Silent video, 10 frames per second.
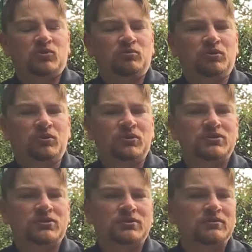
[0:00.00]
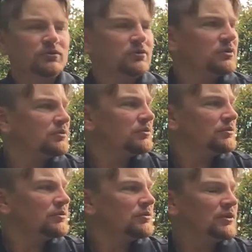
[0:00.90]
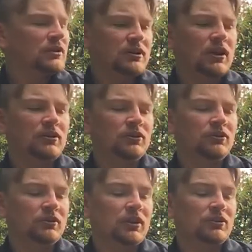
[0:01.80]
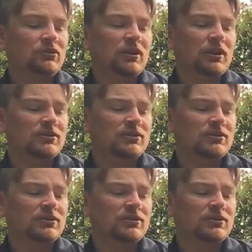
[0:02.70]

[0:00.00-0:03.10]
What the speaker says: breweries in the continental United States.